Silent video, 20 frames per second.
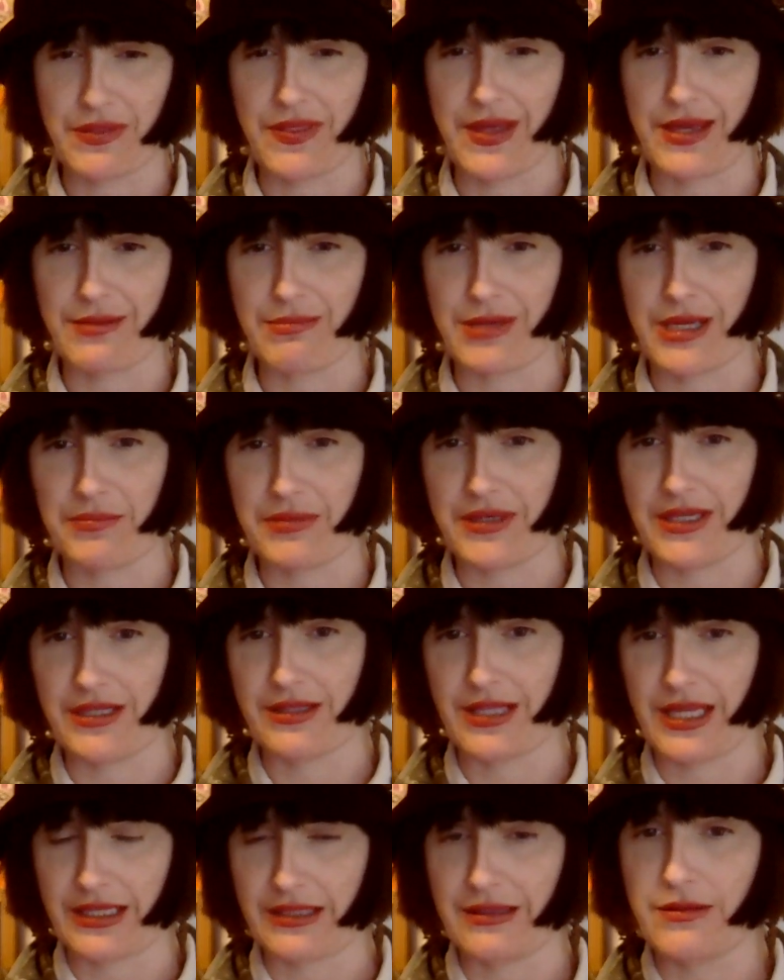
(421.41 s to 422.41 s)
then maybe,
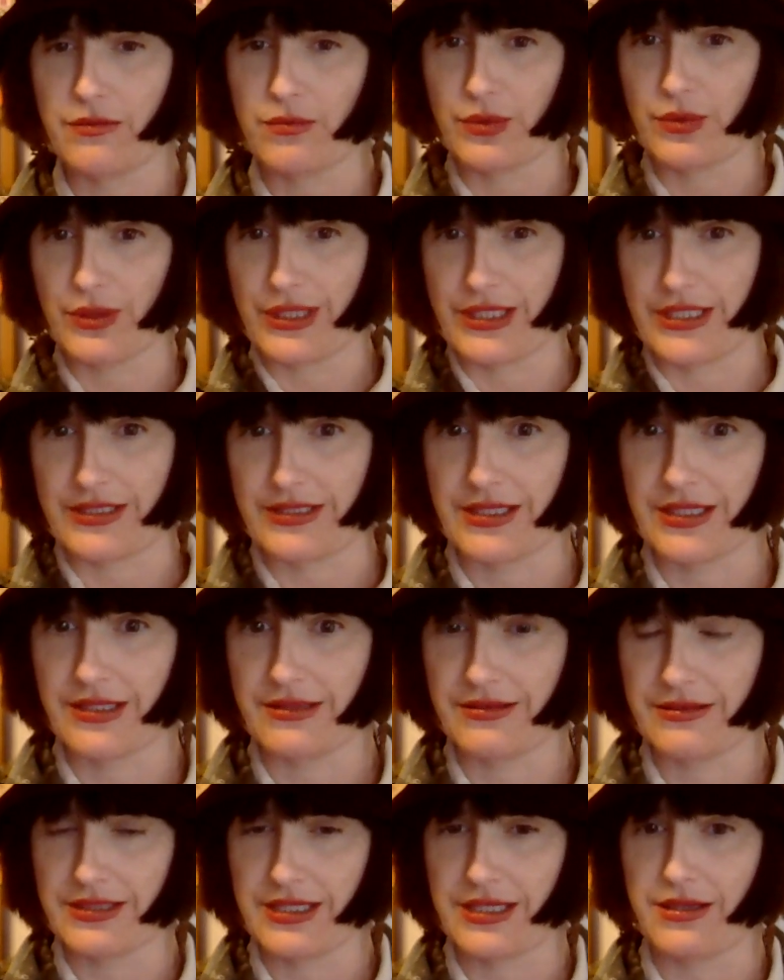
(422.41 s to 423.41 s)
like, release it.
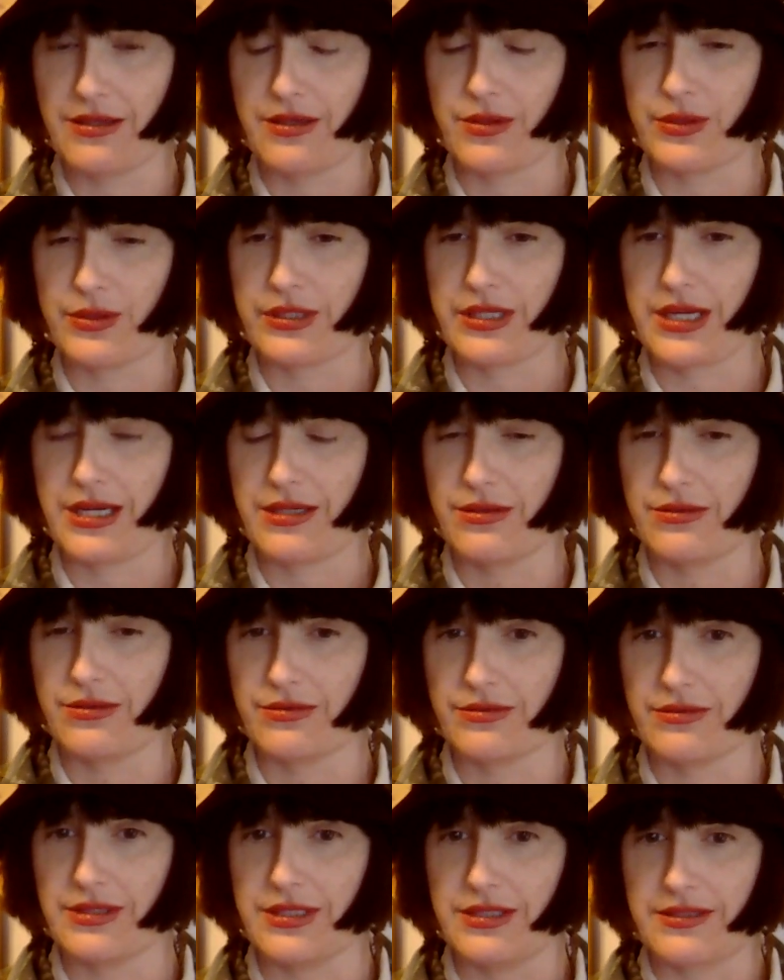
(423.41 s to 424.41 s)
Say, you know what, I
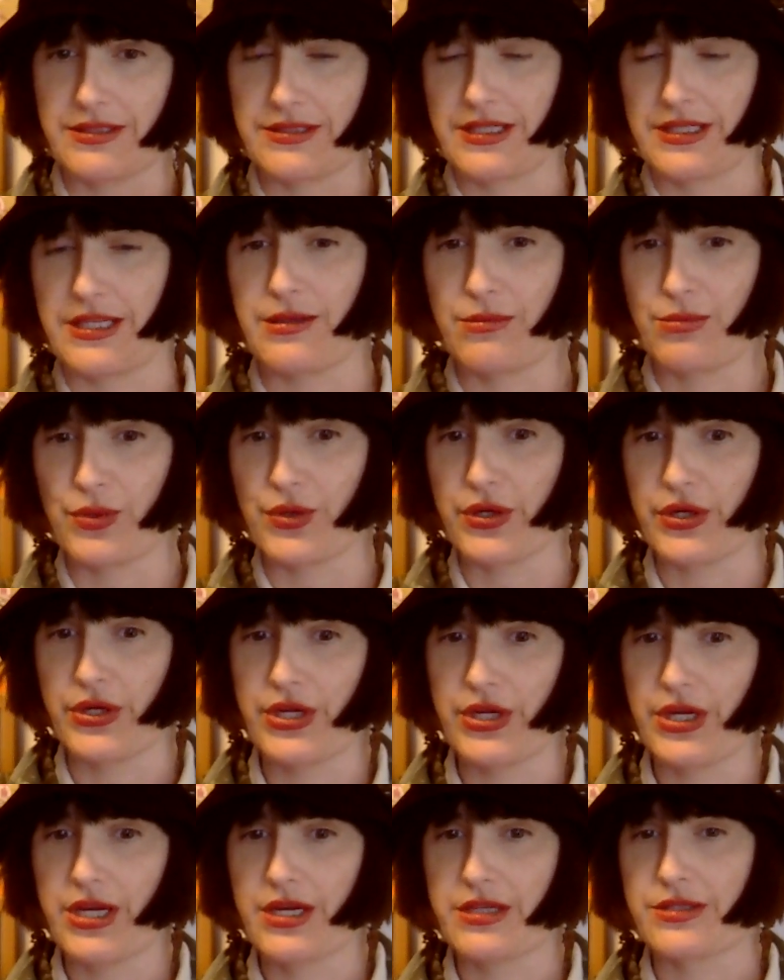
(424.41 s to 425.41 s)
don't need this anymore.
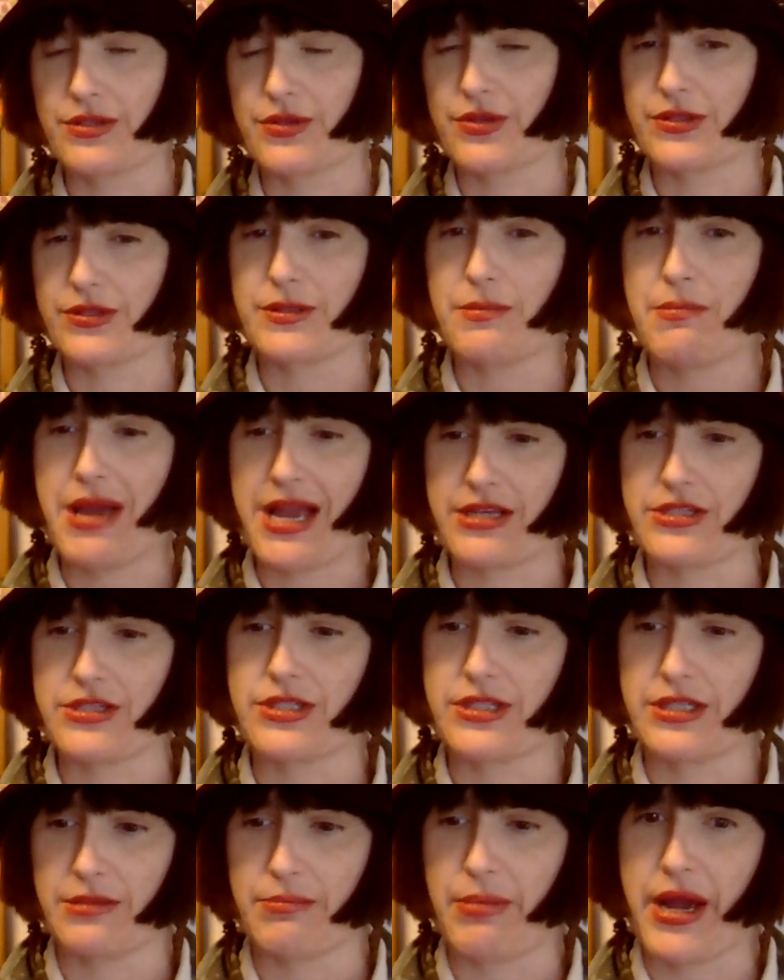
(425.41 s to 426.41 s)
So there's a
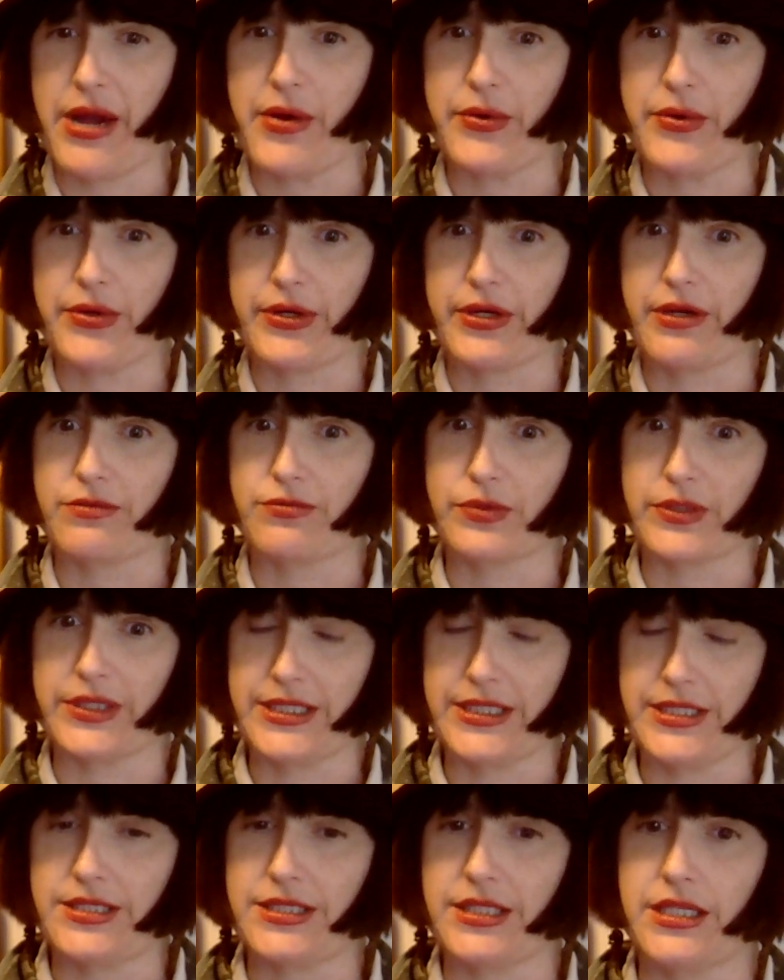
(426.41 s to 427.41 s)
magic and a power of
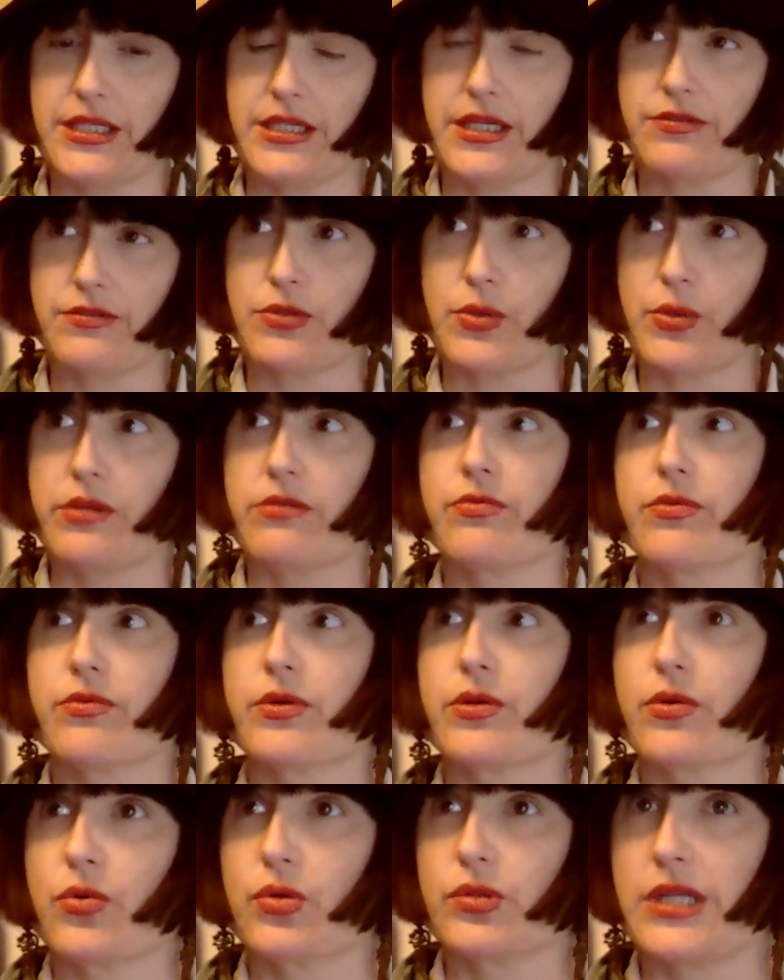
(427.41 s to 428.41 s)
releasing, of going through
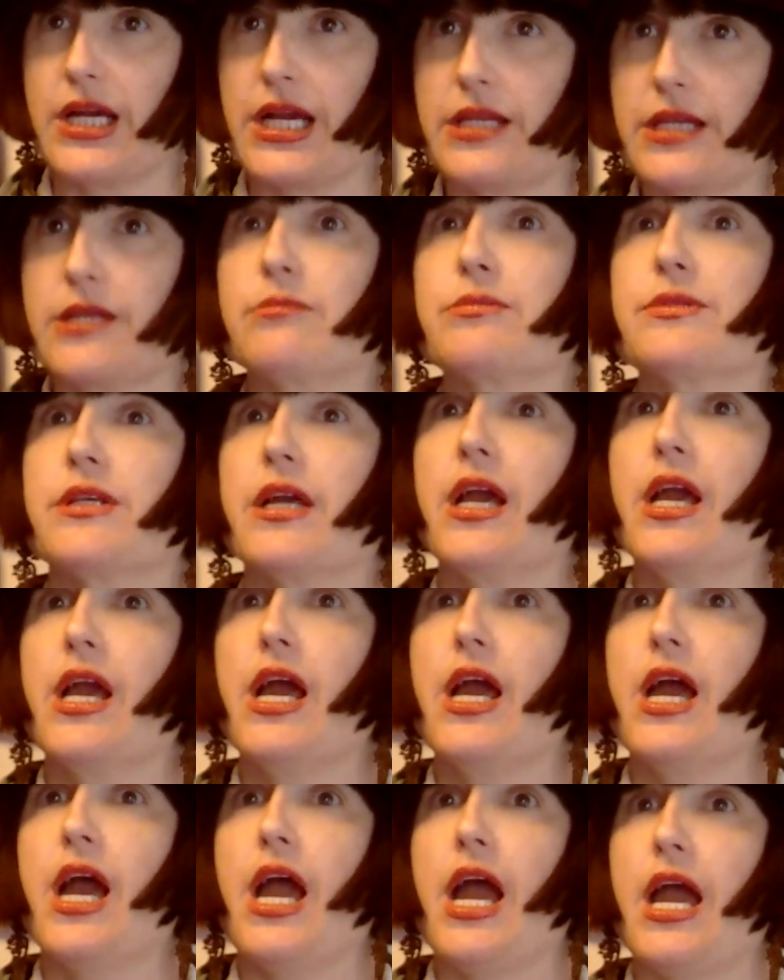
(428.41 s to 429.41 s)
your old items
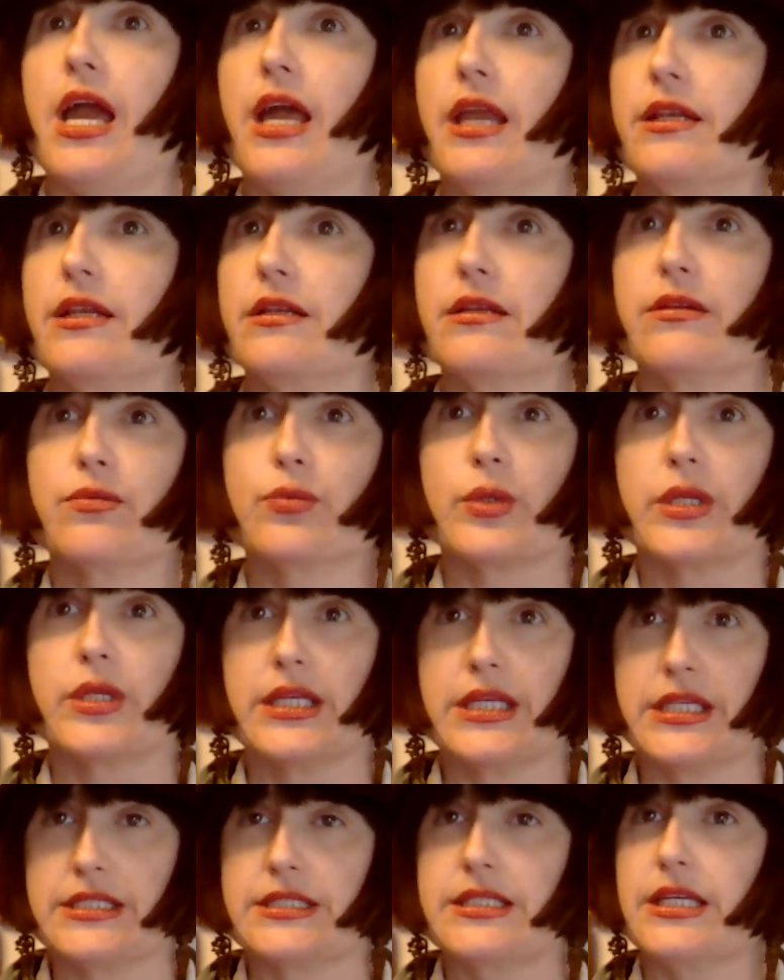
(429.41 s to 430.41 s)
and
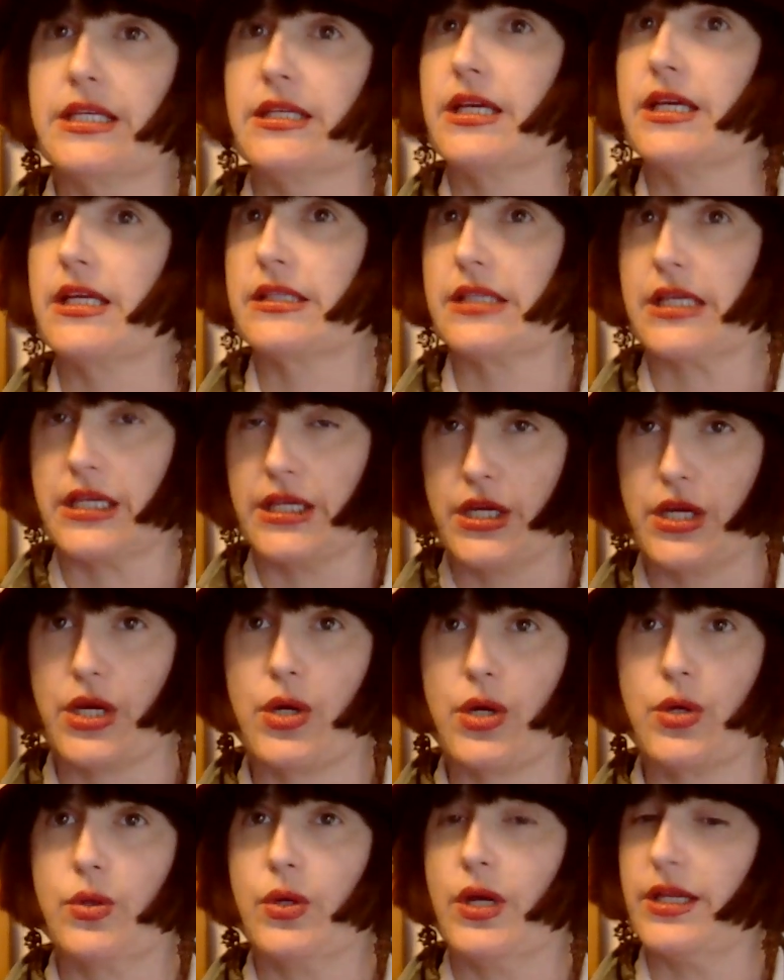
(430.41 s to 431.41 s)
releasing and letting
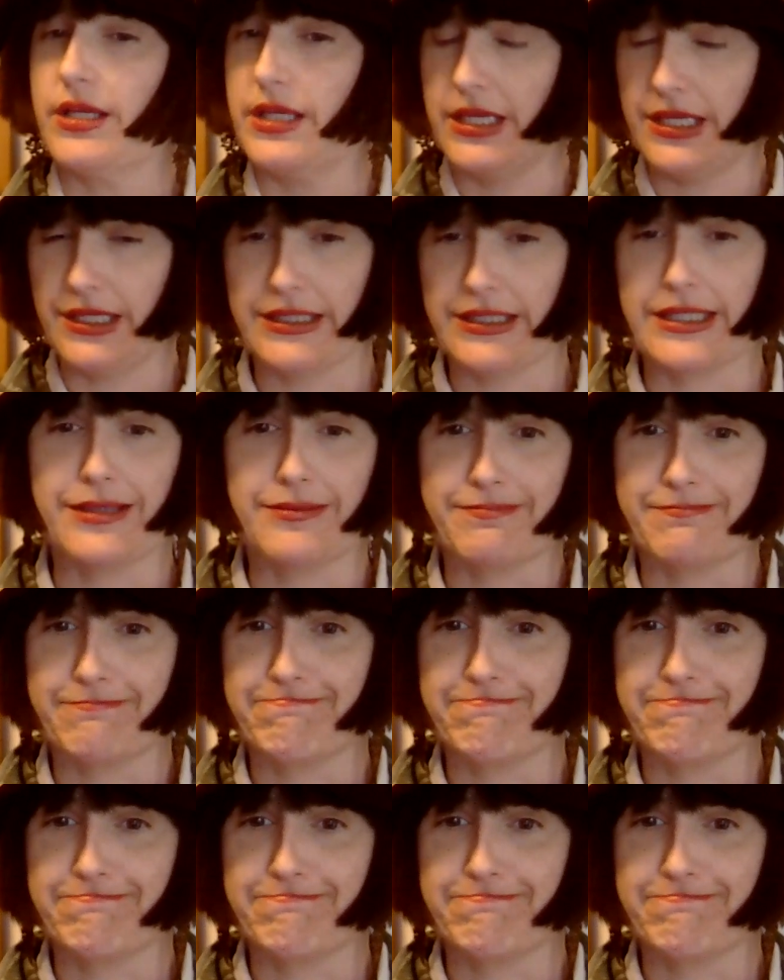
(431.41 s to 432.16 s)
go and healing.